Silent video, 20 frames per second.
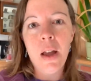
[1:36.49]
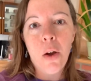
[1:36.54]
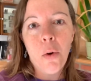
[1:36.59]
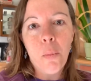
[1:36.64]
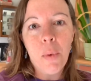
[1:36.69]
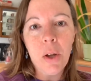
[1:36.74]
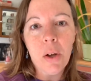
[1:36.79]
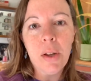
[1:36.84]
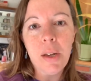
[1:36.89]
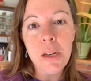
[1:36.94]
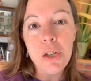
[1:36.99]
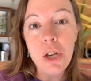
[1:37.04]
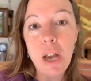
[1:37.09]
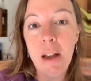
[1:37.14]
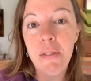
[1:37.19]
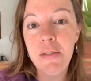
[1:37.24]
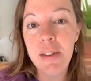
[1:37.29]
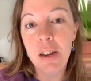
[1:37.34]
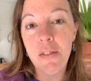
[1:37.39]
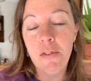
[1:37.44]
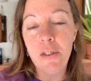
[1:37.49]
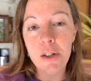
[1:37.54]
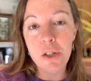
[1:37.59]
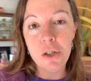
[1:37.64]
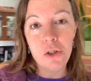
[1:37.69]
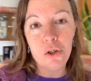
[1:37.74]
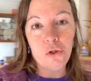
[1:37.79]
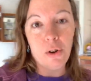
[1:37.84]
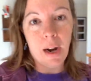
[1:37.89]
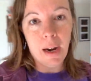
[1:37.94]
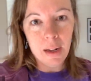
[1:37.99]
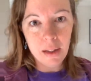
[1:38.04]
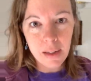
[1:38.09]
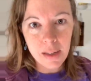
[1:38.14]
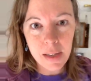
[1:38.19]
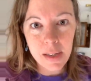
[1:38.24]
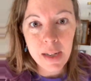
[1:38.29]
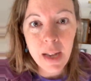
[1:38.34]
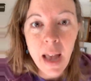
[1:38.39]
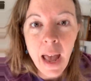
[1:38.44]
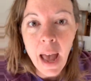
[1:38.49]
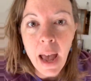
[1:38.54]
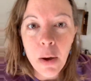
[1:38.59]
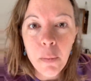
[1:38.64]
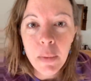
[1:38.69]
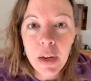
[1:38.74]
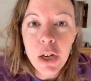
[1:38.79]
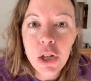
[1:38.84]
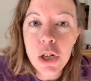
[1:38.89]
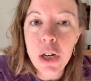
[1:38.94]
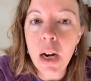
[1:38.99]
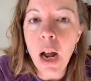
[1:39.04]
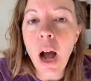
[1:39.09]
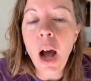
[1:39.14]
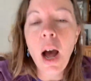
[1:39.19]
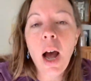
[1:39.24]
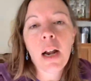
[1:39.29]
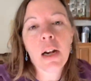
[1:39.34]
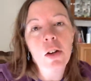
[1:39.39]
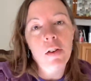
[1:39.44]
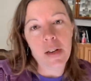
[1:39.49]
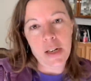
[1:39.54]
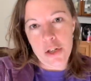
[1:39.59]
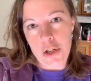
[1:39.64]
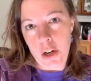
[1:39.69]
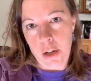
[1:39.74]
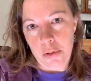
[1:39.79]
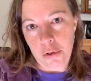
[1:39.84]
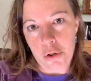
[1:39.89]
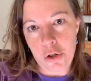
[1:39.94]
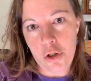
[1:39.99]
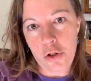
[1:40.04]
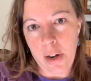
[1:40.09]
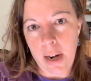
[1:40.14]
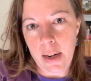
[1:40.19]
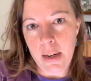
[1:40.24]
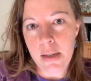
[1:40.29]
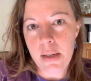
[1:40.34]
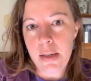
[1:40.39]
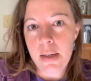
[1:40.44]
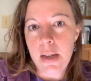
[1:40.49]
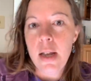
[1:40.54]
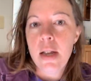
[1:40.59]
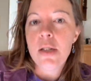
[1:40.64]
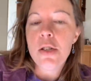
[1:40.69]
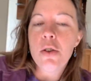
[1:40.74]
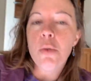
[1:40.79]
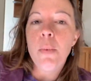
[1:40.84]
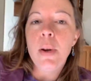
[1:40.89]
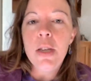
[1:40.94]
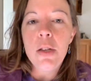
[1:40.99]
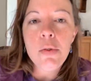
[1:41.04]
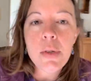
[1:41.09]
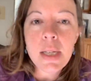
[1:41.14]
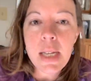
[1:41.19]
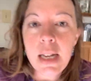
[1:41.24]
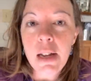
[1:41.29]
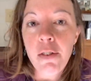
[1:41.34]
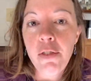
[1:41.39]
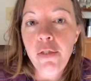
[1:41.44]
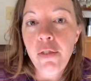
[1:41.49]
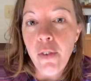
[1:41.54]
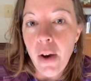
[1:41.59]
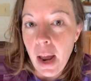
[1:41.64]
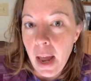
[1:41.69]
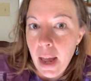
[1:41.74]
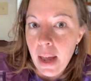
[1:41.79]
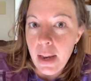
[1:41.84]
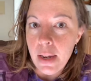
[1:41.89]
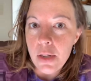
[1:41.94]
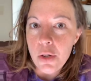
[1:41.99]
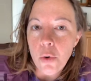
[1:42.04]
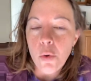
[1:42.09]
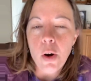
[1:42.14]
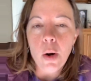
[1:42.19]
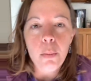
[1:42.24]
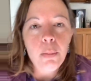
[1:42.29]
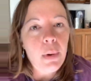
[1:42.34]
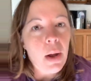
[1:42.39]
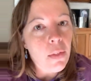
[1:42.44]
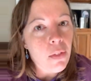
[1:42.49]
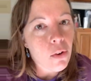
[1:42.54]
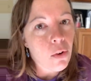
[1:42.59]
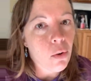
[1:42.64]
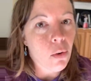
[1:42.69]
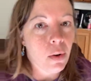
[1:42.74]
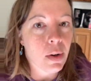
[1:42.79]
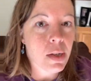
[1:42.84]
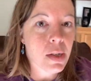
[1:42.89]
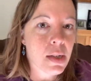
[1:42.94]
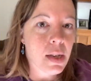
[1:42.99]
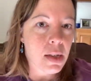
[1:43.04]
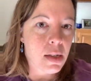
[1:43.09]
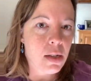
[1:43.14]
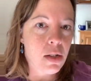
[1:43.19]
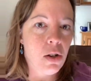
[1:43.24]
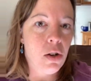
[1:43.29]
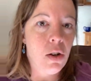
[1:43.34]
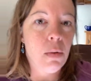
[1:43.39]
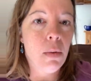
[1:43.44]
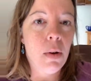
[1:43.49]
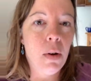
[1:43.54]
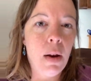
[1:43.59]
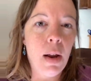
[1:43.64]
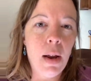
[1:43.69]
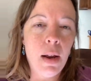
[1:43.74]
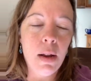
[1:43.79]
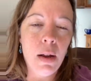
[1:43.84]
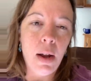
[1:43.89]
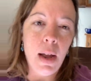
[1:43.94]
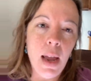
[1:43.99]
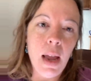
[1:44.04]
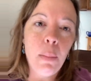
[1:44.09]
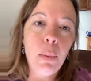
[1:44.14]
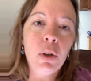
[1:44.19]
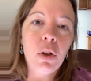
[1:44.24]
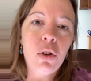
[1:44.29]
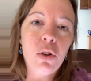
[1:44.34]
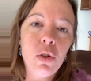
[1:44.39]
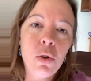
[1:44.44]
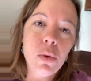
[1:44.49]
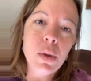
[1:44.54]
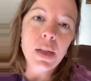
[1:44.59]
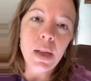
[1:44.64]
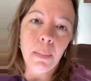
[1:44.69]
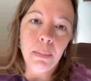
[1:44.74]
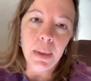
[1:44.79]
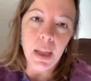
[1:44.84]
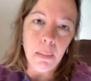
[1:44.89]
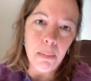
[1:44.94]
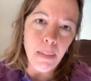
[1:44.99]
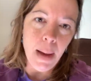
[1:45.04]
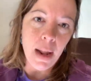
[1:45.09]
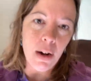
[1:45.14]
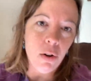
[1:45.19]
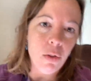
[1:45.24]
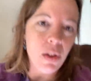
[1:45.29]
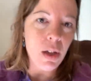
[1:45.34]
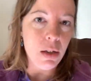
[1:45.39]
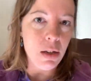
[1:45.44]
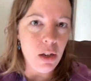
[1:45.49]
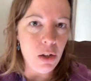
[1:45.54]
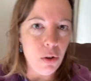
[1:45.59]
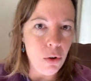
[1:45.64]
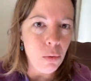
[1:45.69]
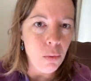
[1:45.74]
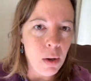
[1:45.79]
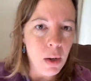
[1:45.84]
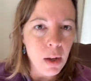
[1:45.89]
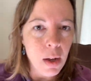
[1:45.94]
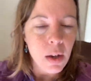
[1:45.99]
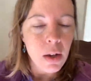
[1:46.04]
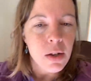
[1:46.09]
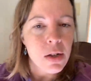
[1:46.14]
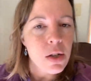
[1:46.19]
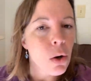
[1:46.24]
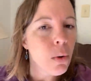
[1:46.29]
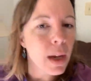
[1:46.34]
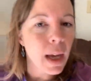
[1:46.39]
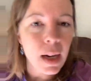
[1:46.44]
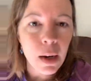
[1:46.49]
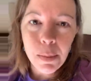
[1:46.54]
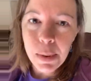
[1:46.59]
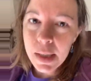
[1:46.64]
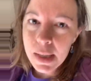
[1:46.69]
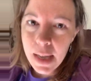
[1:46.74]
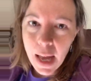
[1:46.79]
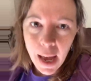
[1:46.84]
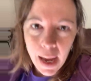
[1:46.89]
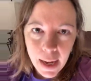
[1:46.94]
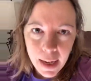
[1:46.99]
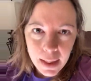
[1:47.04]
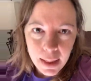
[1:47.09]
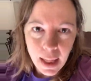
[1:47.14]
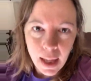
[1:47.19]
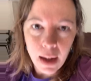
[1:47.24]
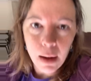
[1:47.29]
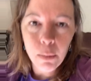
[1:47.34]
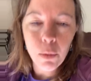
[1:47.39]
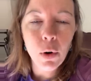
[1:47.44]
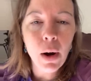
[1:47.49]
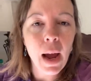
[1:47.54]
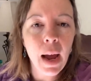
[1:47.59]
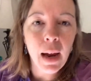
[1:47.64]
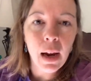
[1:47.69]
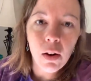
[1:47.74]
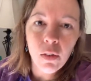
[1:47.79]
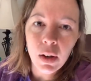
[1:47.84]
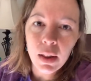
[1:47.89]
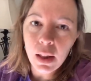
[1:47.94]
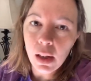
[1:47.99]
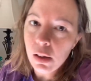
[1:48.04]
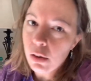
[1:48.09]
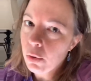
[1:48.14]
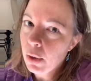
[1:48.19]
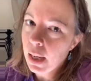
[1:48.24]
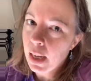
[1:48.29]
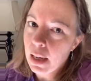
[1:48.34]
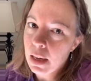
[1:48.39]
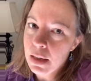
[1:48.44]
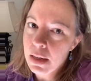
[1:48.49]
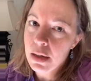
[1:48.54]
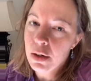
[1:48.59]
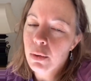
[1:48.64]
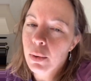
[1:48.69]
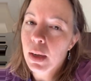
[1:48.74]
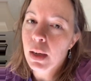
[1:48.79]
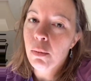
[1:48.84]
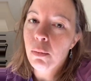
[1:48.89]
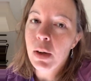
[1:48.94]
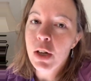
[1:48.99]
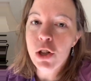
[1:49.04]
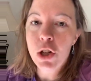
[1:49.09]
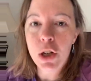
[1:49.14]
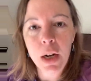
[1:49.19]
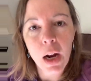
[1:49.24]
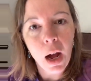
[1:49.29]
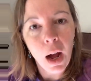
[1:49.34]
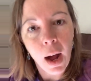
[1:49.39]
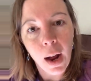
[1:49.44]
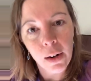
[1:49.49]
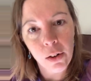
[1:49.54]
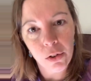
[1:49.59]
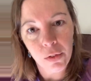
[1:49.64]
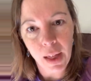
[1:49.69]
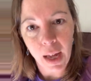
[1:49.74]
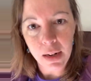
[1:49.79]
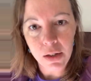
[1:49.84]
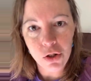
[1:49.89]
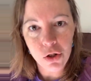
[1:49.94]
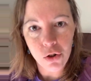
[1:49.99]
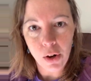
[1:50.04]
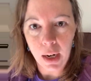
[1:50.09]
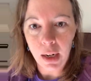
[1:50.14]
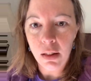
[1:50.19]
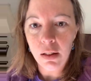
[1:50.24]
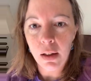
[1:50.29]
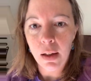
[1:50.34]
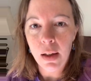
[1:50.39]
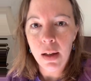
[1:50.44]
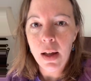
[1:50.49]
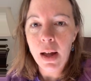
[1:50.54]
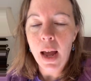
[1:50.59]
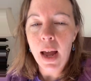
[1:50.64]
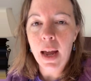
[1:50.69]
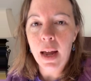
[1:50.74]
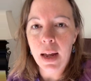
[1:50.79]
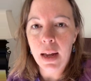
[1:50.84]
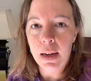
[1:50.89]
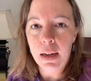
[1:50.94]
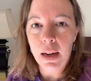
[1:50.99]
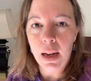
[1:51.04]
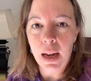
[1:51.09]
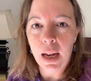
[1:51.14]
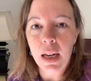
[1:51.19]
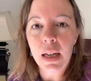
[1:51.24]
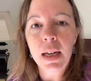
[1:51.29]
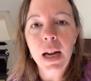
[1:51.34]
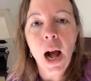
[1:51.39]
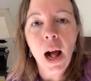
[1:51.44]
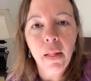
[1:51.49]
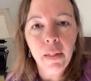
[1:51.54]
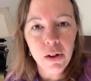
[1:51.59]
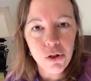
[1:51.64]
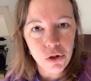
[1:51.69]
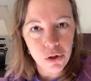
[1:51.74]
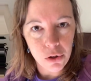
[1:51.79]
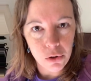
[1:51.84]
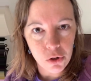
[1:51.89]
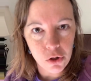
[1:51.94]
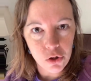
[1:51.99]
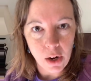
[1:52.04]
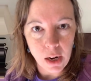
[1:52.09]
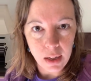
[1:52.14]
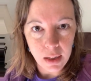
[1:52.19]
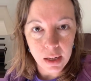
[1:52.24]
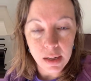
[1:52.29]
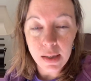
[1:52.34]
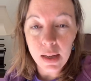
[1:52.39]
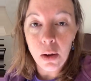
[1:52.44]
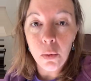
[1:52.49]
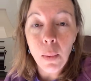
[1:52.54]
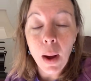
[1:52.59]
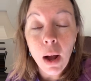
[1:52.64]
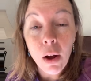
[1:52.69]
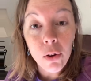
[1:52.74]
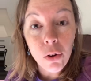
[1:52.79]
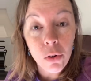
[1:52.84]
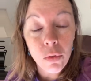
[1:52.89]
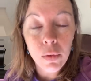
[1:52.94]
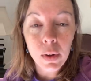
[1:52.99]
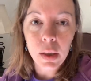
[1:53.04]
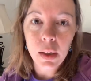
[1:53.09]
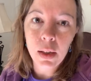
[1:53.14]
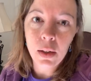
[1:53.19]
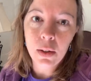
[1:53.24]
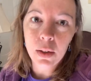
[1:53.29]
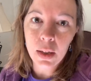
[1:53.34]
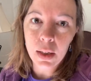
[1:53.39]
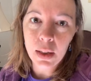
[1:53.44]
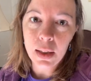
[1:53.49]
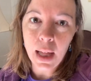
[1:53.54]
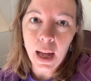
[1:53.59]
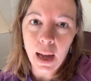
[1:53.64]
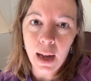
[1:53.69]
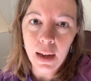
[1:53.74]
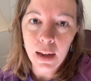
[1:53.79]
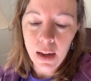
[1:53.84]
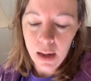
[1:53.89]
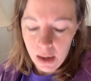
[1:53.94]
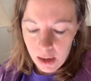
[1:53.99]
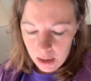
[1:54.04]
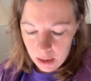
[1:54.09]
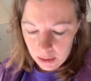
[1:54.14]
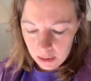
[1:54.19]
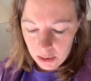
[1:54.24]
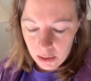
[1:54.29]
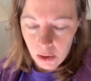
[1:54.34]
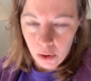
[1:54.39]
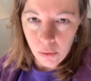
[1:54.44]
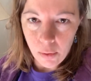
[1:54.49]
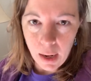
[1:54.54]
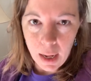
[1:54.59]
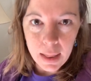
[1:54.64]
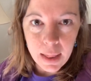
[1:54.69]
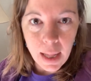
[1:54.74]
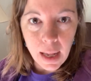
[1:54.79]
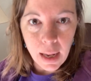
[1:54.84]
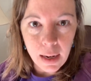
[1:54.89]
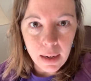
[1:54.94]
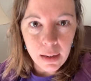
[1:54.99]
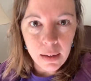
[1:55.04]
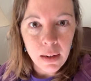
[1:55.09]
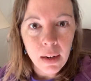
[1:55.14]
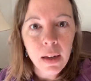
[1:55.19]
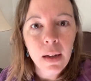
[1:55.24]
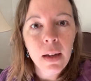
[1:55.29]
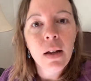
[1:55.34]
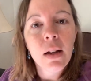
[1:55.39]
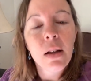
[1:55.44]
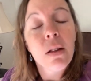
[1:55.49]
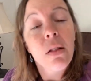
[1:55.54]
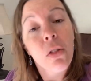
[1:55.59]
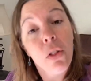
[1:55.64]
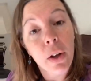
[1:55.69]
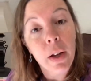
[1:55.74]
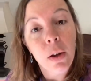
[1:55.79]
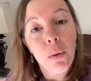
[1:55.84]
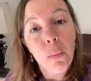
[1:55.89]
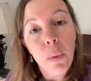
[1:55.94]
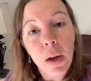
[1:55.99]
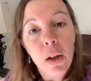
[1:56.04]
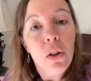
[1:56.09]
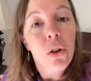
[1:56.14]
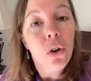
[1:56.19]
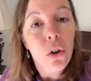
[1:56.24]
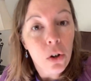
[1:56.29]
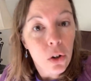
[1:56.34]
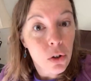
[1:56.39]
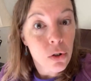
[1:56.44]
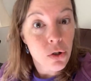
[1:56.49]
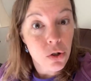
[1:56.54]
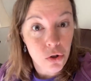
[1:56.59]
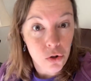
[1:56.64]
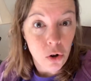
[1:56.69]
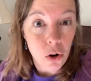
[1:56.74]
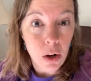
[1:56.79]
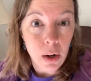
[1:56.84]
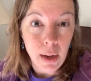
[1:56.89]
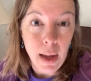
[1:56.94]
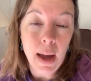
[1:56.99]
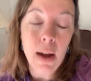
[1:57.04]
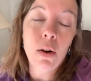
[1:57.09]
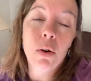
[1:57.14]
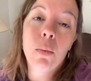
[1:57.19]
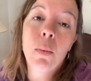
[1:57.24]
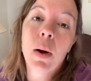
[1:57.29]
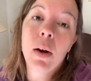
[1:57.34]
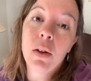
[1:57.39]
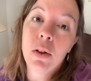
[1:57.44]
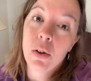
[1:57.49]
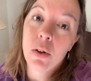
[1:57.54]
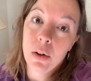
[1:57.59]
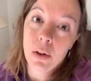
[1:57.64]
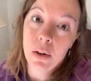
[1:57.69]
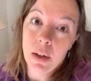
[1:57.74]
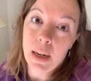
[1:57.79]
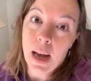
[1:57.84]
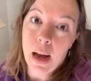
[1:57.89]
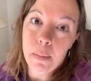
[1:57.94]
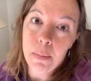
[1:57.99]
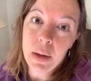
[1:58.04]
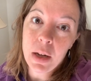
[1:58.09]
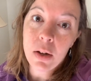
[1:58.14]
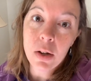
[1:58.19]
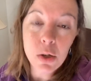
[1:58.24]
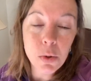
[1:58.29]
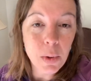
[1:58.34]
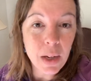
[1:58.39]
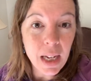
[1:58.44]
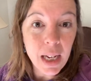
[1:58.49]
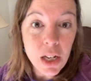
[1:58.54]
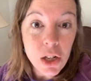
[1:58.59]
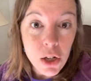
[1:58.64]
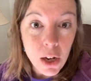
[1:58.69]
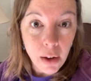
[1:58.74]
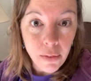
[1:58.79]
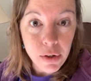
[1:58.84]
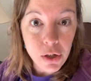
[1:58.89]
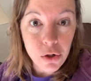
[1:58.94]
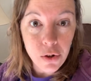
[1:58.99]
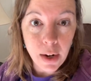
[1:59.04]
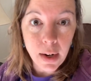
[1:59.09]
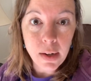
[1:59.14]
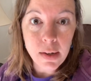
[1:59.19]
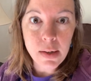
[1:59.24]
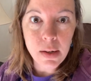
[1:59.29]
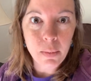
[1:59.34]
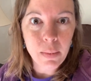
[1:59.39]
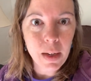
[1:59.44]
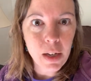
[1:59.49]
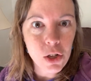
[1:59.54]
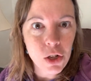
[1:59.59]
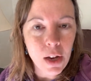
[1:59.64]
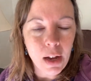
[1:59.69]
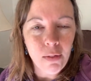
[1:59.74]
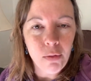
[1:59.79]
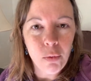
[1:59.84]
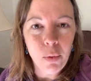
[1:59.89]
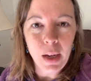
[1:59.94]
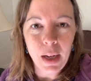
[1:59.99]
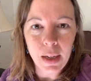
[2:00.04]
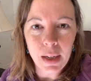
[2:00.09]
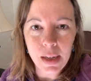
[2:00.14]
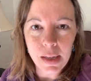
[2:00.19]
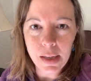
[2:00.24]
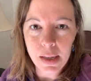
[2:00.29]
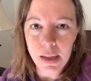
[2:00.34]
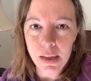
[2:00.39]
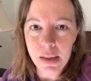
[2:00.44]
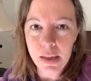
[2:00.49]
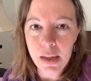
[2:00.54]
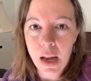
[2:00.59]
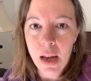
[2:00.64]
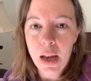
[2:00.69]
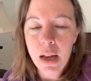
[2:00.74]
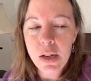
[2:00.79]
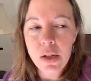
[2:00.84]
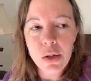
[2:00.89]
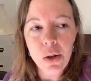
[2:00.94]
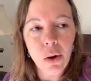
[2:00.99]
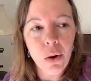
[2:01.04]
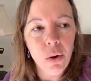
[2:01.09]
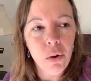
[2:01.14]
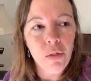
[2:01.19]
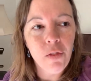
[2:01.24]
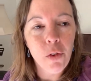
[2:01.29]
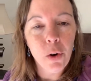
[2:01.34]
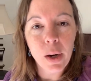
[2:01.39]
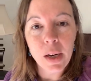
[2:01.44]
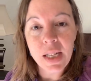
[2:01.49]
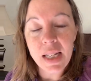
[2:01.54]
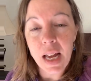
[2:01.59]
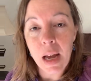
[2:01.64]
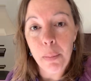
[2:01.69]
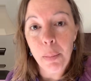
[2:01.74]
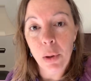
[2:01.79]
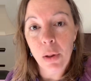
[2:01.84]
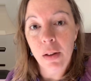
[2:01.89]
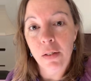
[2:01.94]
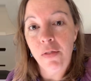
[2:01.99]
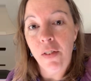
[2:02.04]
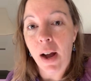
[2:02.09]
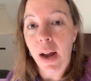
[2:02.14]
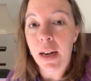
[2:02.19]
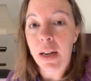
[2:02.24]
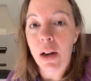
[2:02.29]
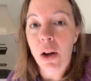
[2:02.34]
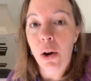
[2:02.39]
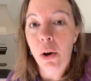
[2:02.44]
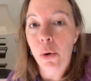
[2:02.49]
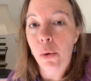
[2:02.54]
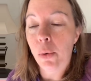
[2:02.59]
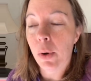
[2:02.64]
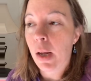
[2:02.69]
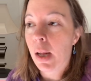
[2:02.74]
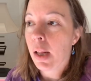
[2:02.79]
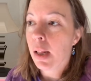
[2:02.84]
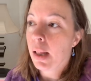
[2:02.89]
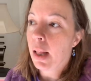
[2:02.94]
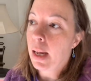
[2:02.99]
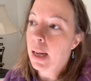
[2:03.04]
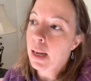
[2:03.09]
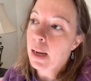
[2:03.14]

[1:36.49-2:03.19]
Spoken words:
We each have different strengths, and we should honor each other's strengths. So when you see a friend or a brother or a sister able to do something better than you, don't get upset at them or angry that you can't do it. We should honor that strength and acknowledge their strength and say, wow, you're really good at that, you know, and then look at what you're strong at or what you're good at, because we each have strengths and we each have weaknesses. So for example, if I know like